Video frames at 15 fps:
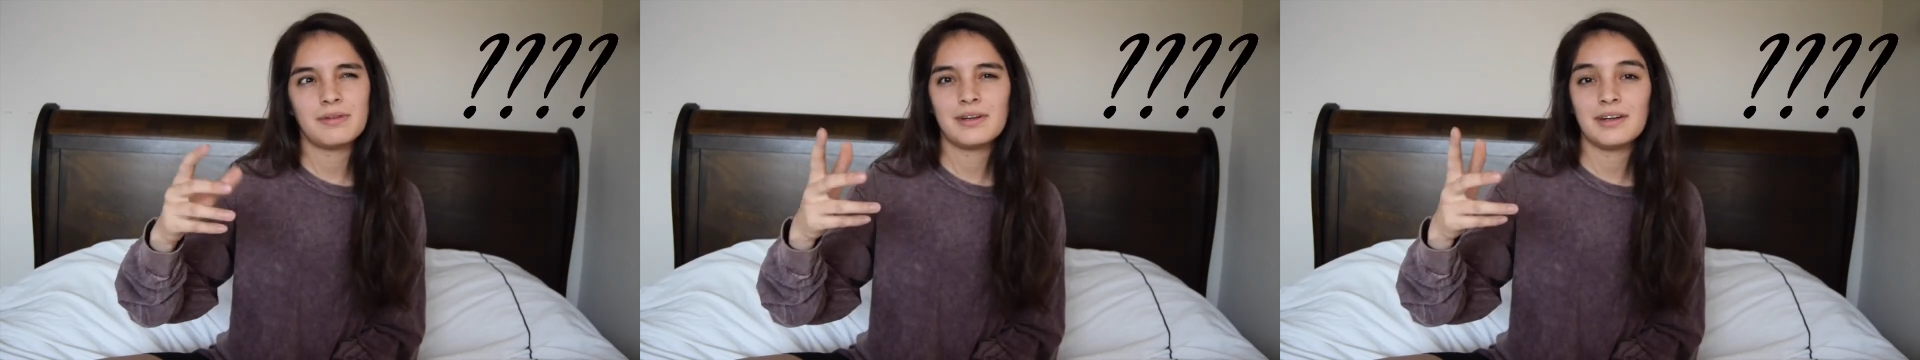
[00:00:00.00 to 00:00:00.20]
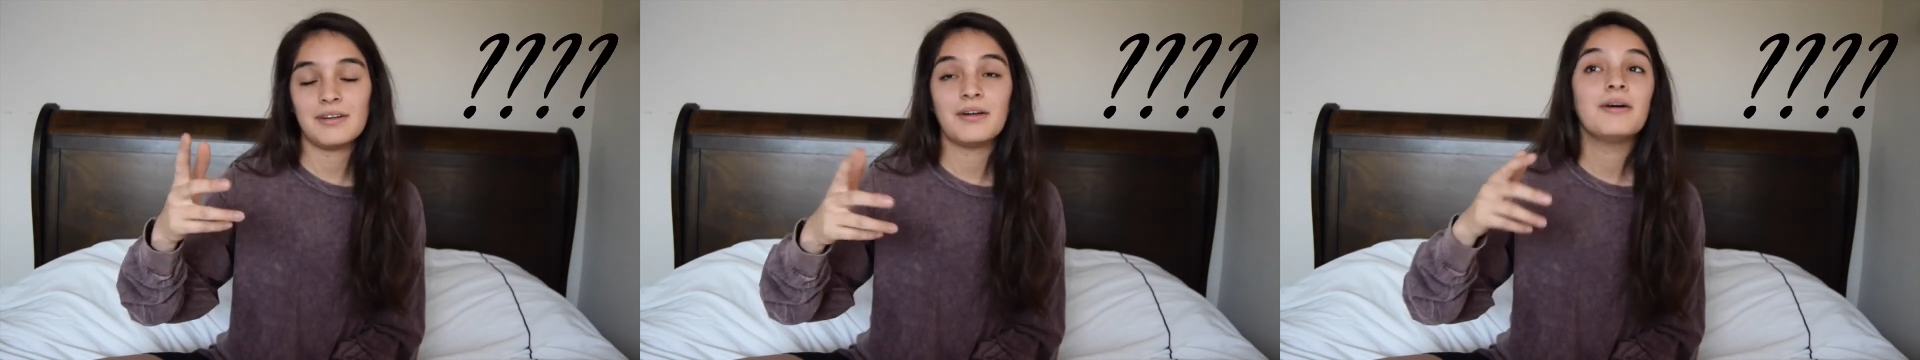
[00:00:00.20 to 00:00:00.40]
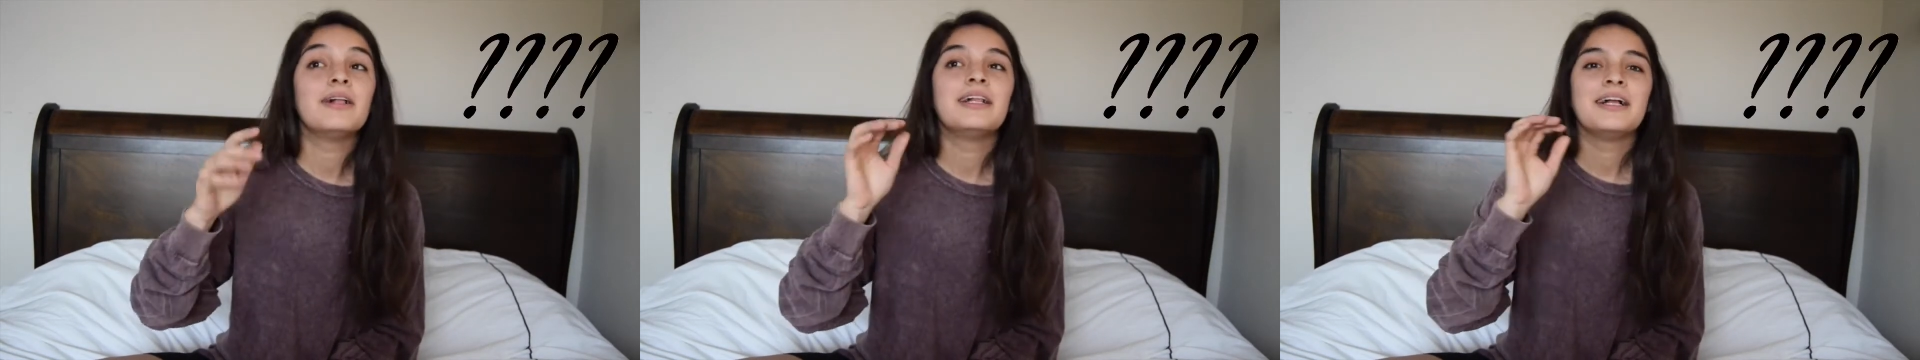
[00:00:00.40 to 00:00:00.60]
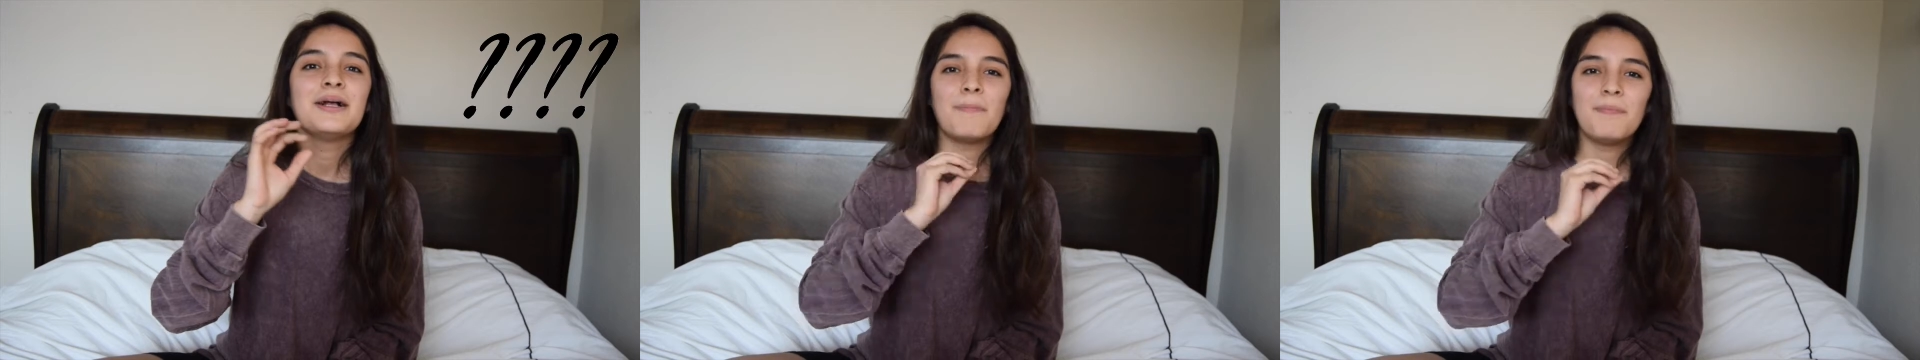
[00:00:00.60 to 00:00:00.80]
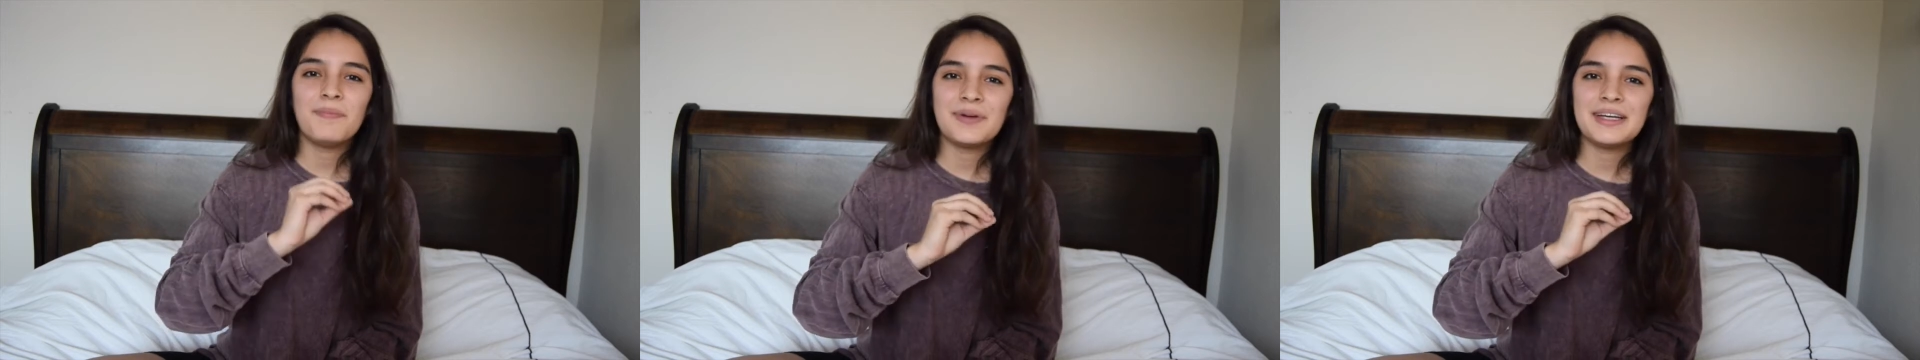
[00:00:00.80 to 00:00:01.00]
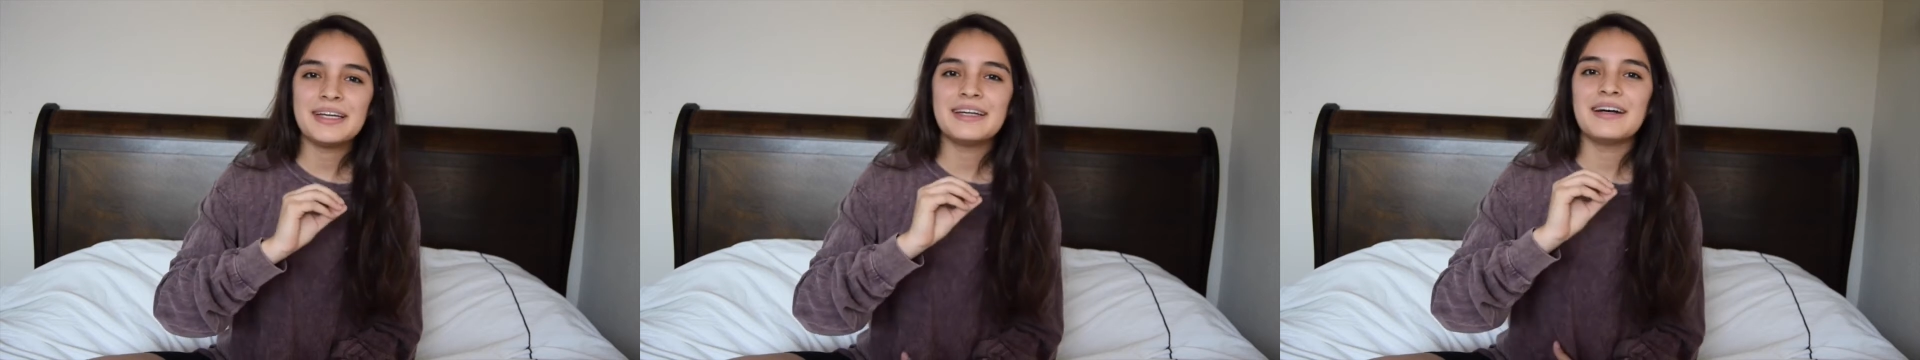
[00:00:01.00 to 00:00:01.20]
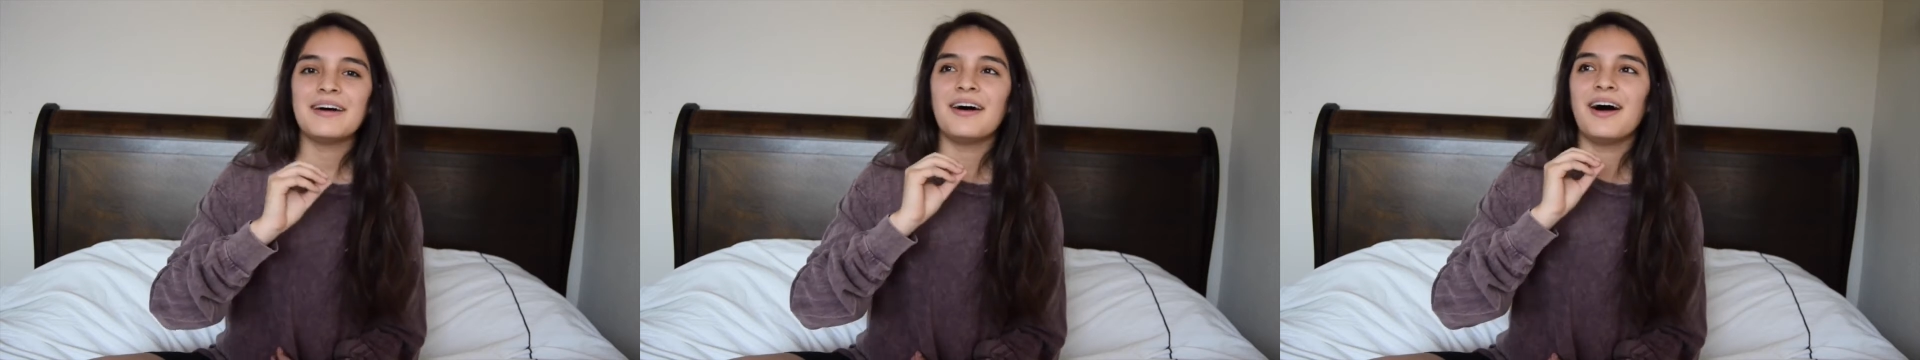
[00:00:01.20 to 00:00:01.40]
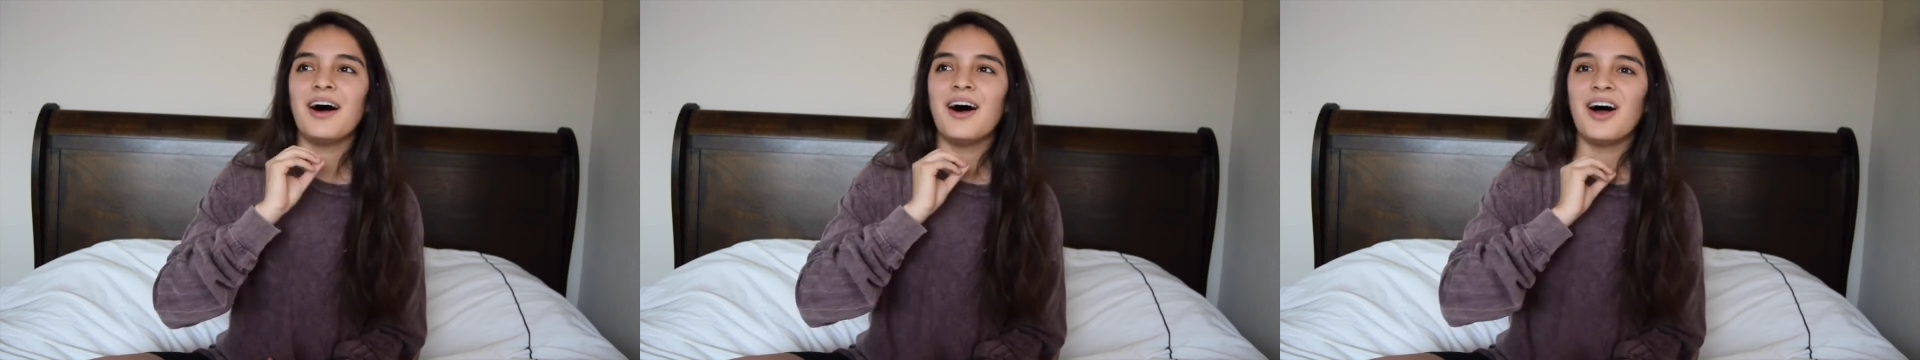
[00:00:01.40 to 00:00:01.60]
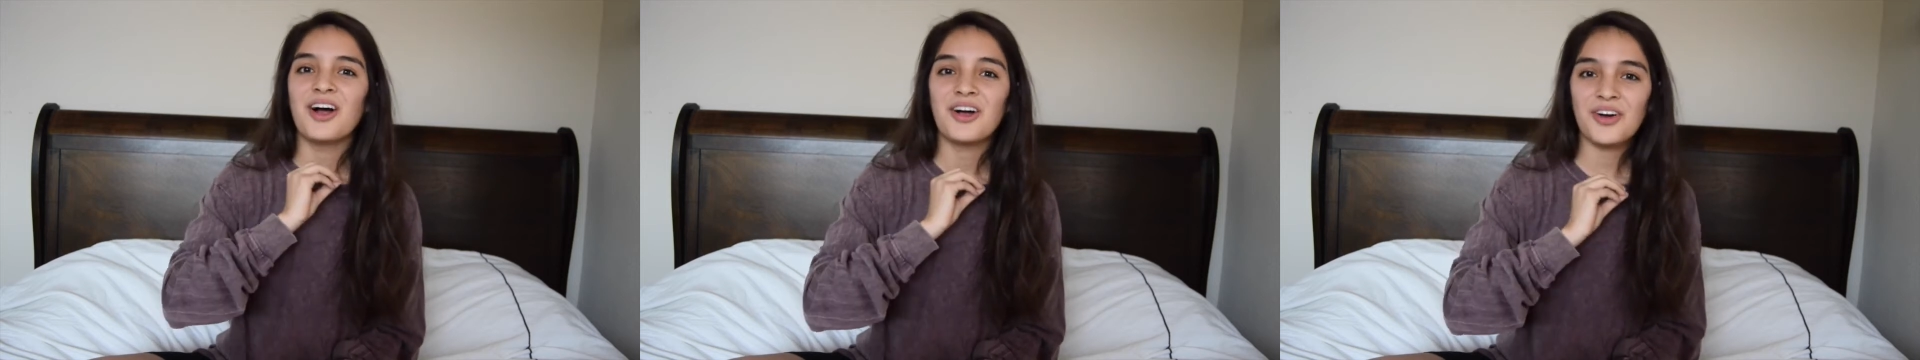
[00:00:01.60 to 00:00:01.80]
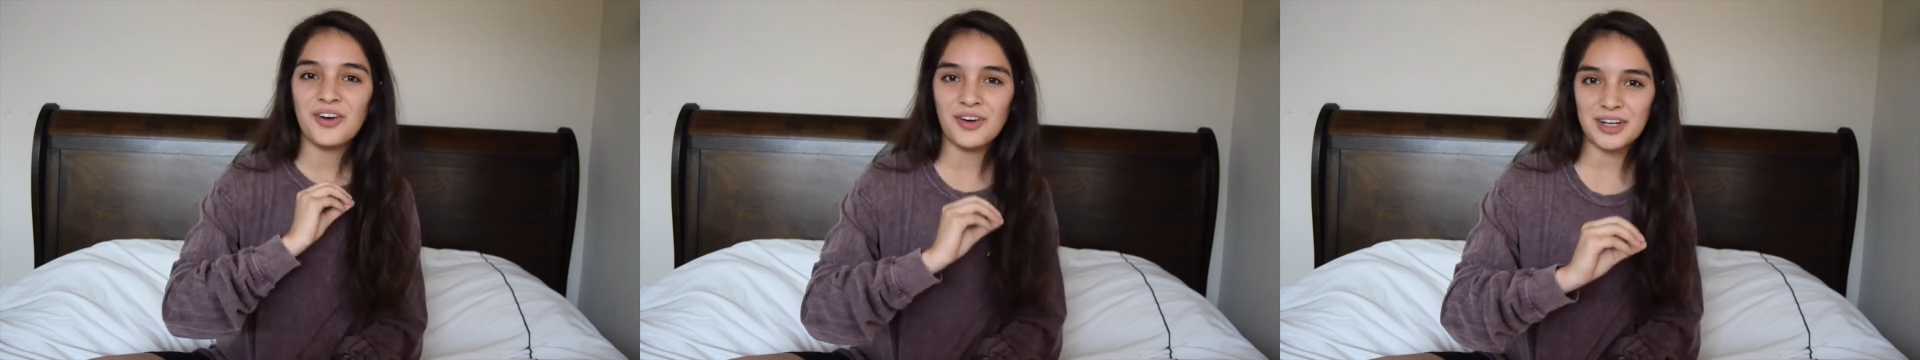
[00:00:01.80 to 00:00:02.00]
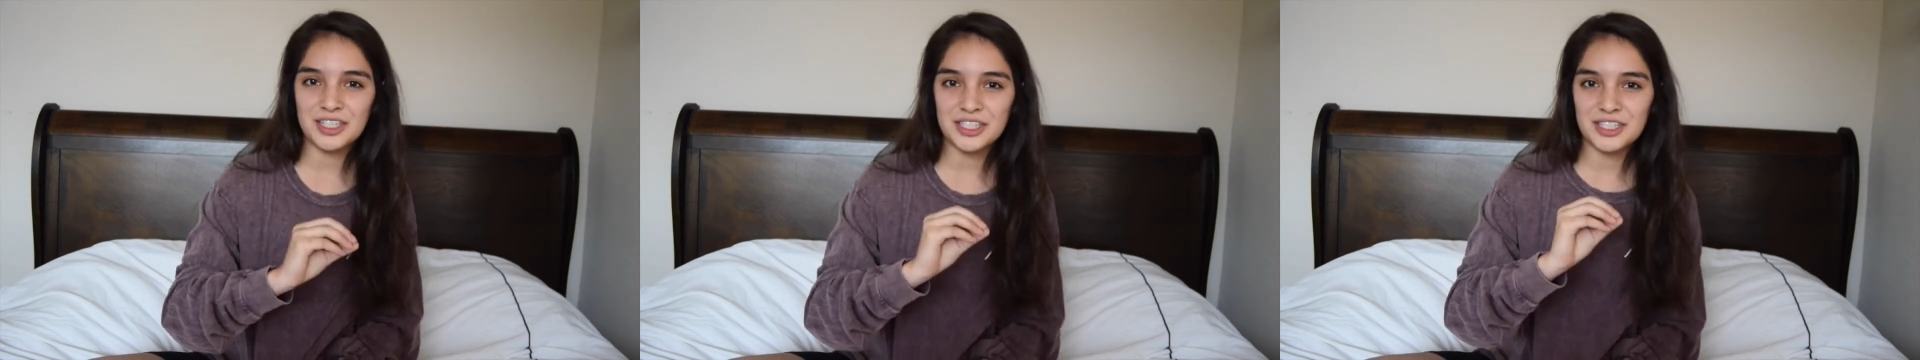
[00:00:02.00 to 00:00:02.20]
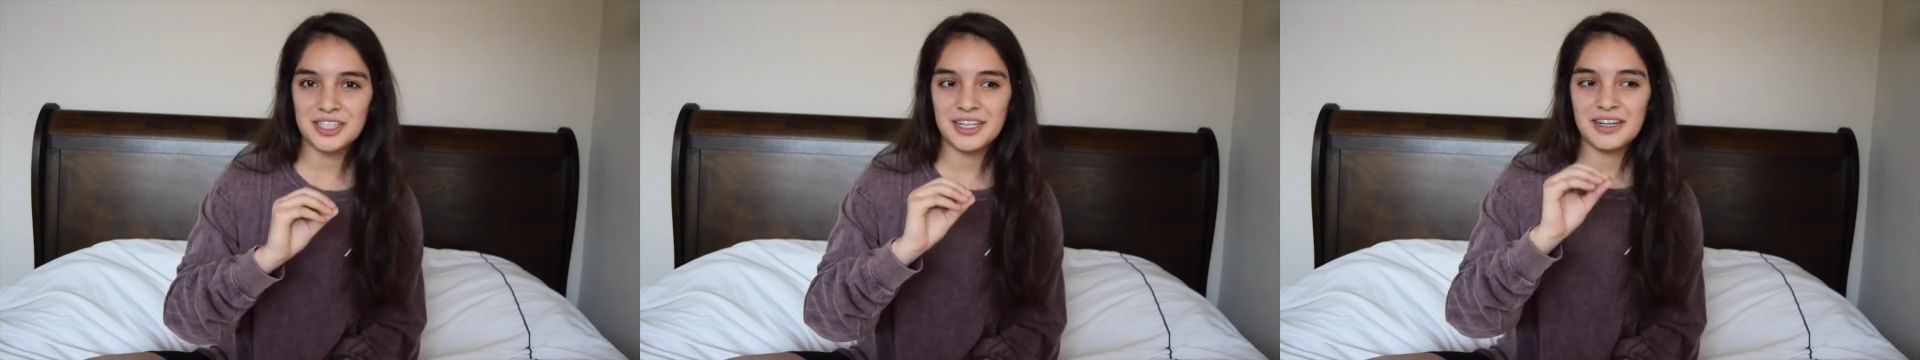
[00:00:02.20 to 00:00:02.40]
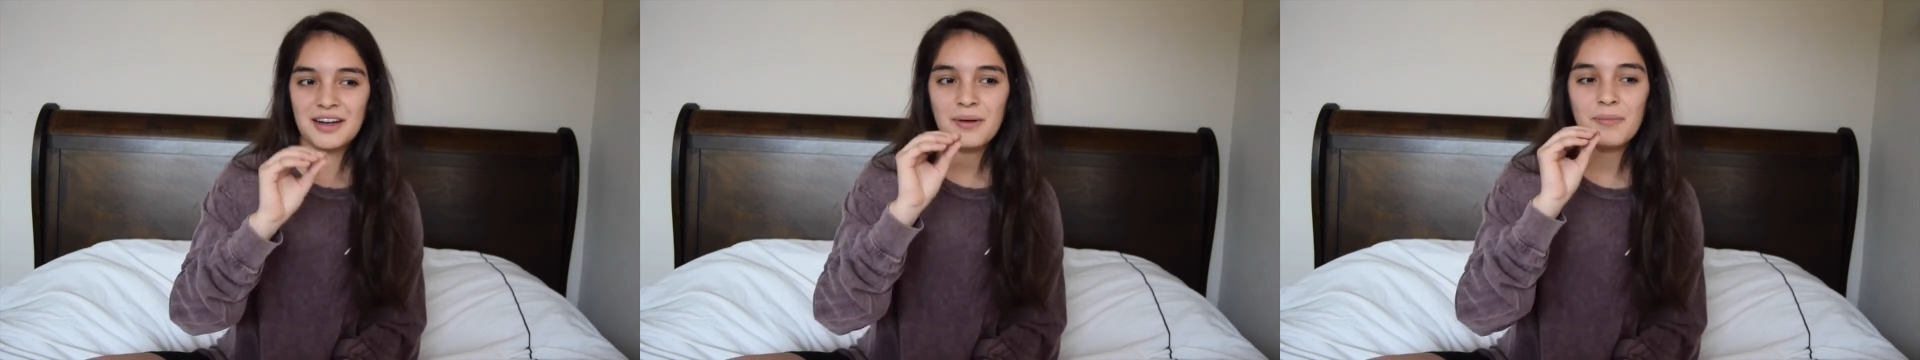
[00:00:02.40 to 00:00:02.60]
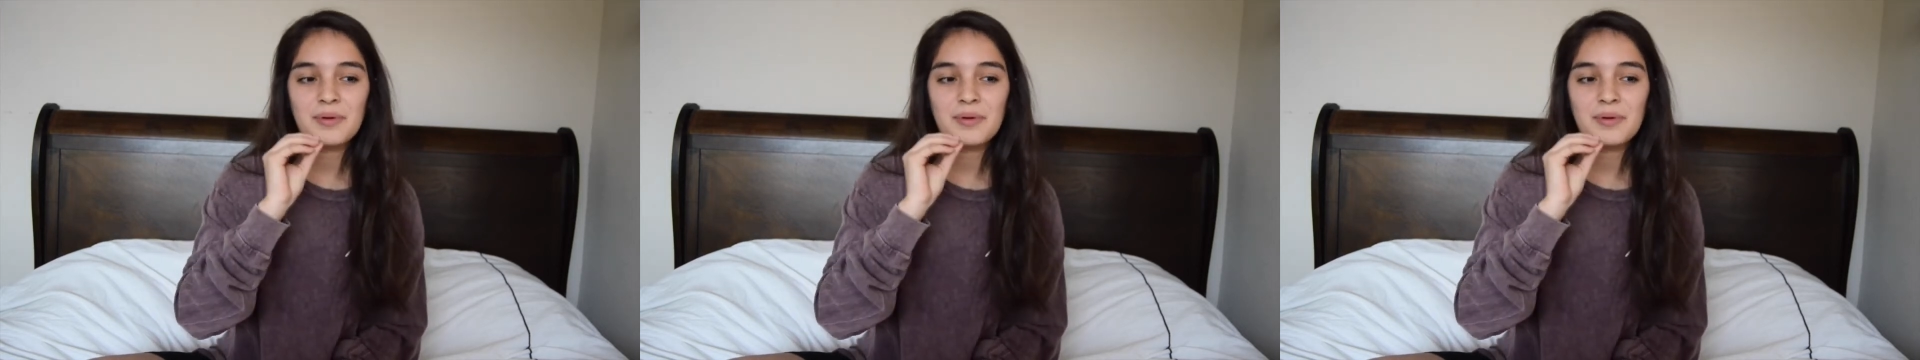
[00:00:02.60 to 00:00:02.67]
I don't know. Be a Christian,